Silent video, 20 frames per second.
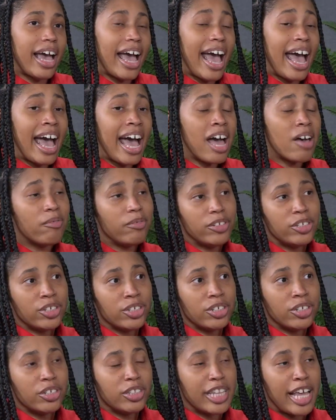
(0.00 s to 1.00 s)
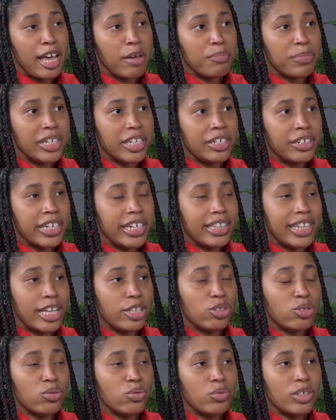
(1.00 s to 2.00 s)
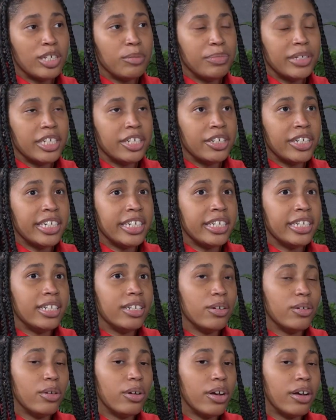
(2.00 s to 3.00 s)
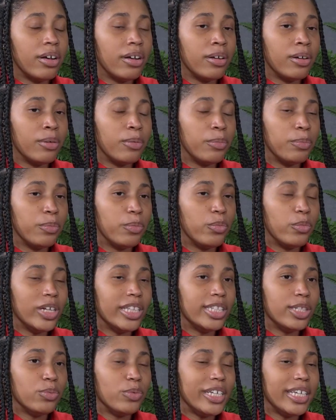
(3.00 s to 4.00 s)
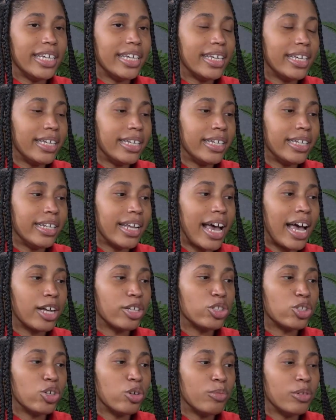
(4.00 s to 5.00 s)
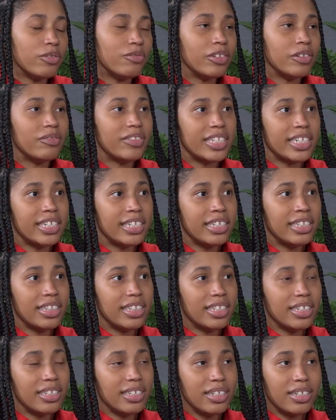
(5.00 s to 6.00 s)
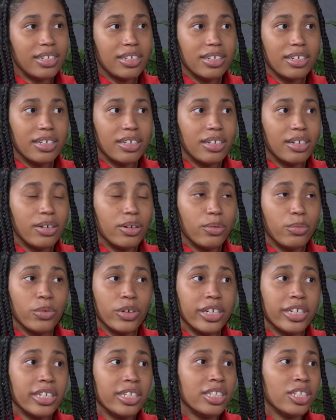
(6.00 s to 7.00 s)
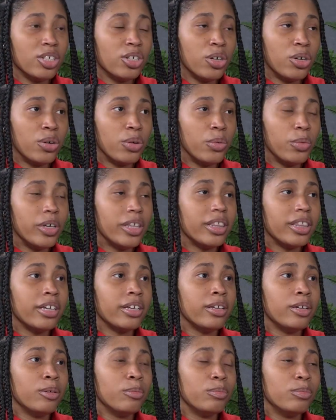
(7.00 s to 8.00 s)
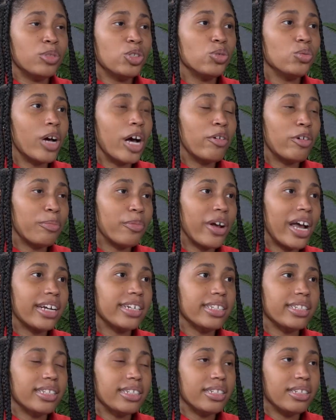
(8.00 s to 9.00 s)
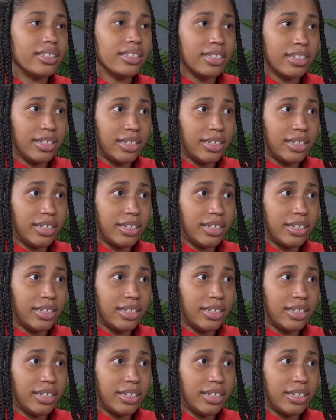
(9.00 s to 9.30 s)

after that period, that two week period um, once we hit October 15th, we're good to go with um, two hour practices.